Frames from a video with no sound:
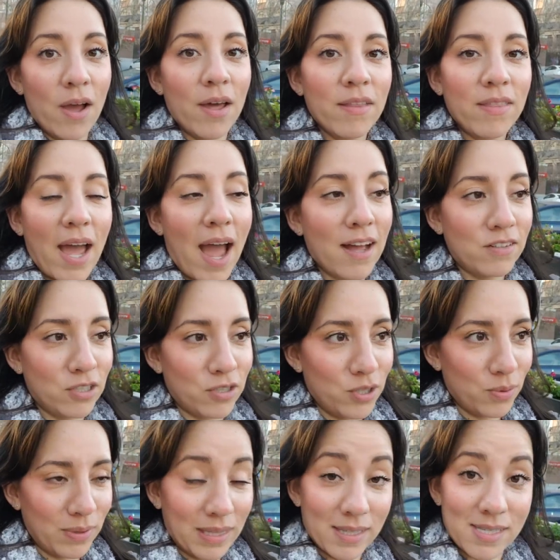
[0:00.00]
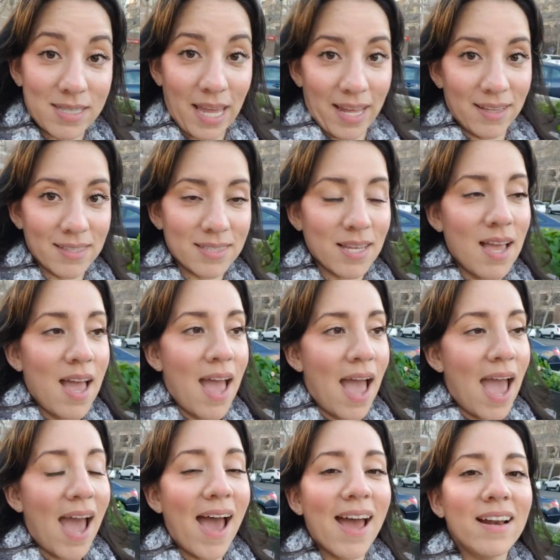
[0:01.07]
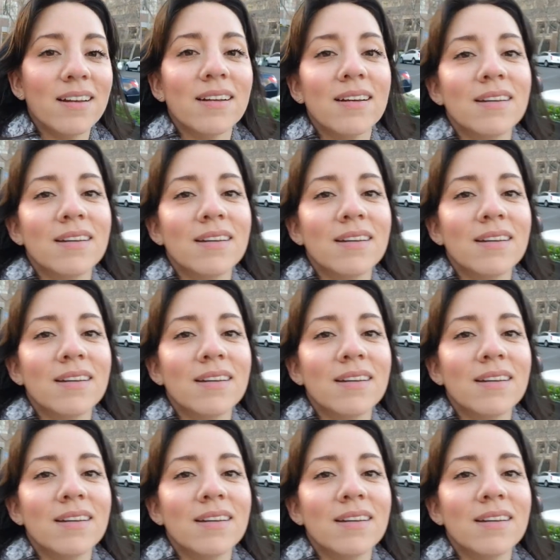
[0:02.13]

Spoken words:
that had to do with the skates. And